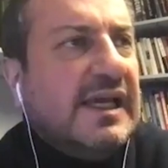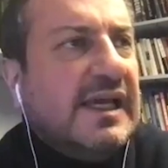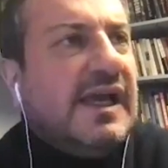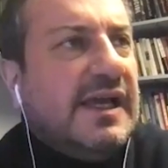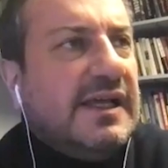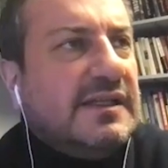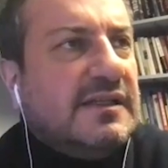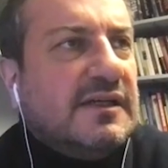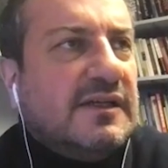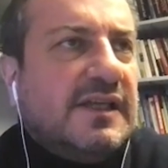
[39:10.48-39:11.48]
and
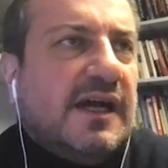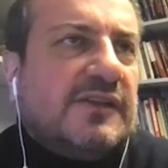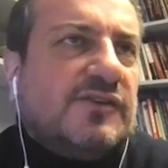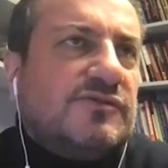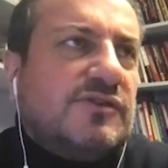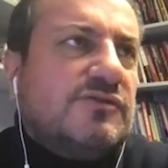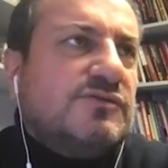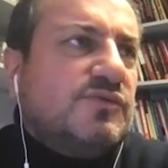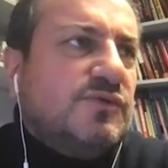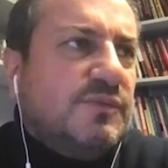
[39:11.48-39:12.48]
the other
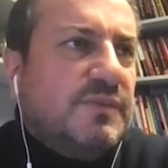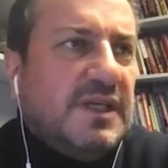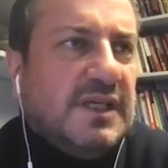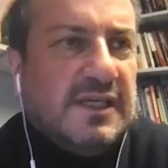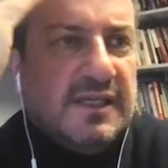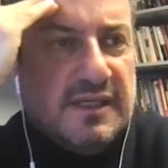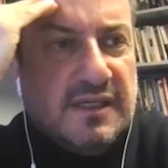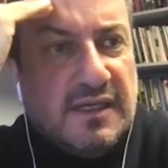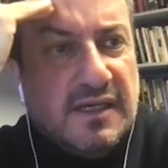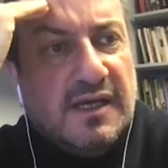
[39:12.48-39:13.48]
road would be
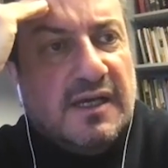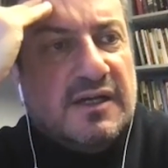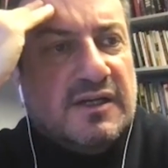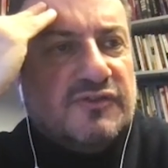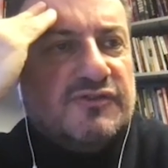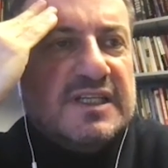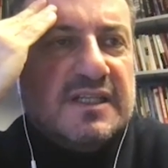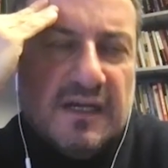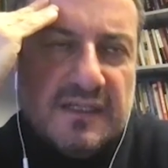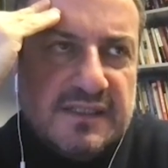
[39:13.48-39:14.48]

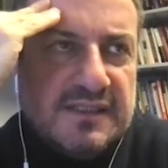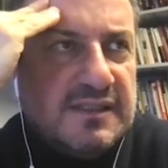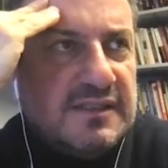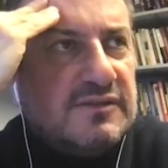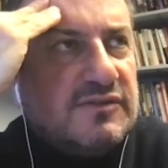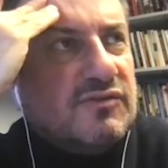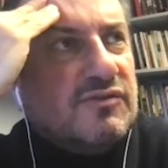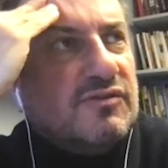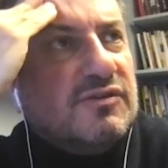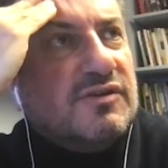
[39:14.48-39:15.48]
redundant
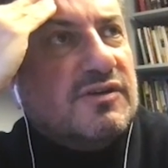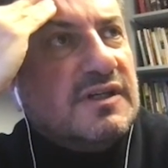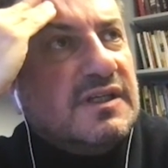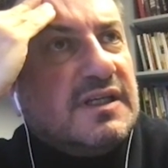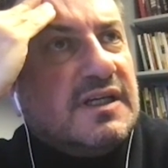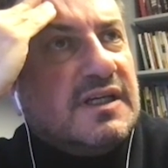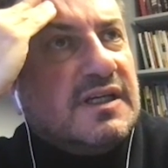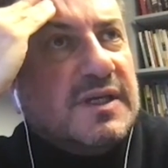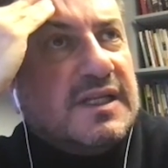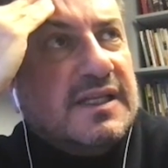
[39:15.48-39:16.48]
or
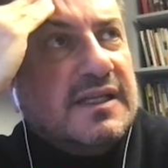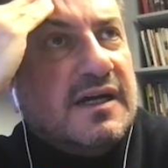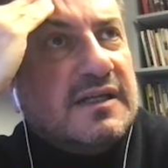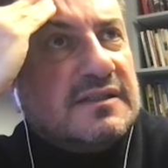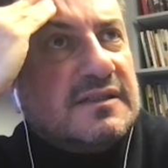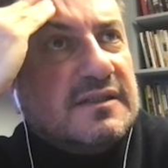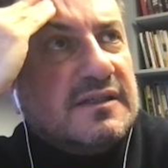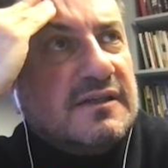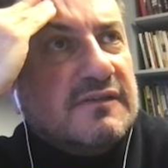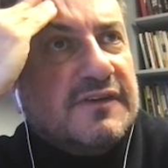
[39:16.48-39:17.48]
economically not
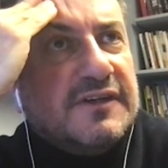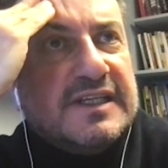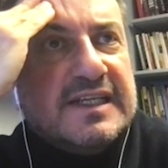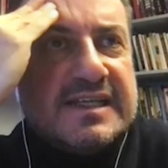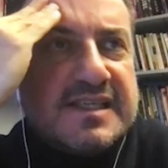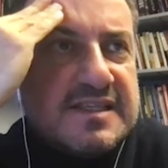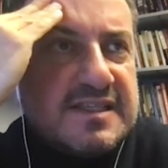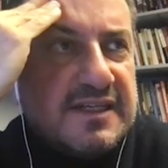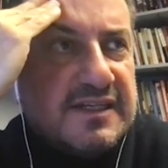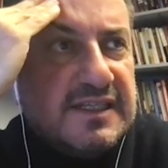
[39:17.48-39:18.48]
very
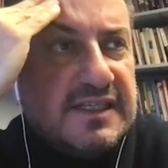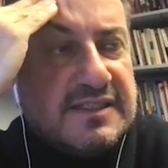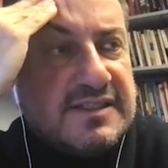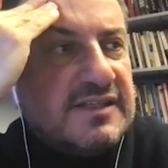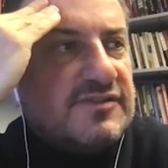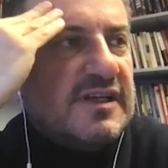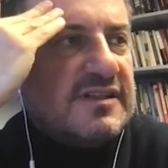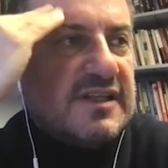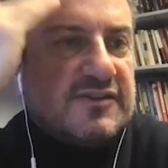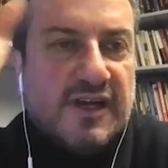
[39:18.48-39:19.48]
necessary, etc.
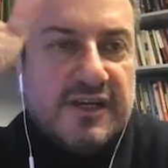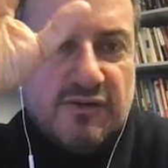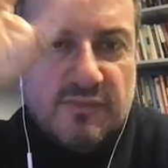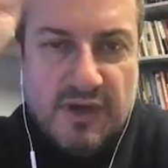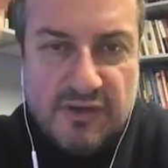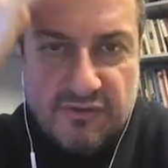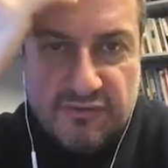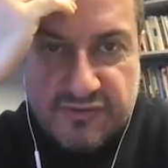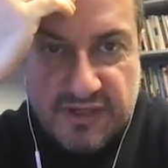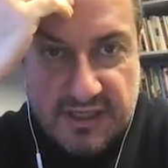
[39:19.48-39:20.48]
I know about all
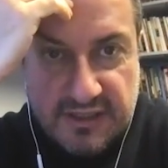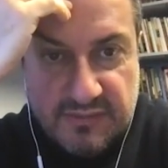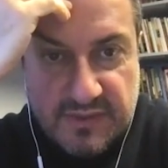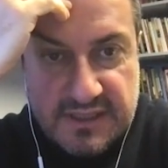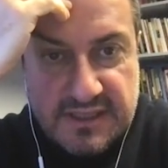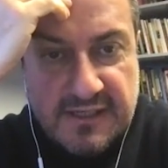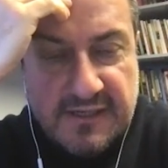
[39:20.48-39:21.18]
those arguments.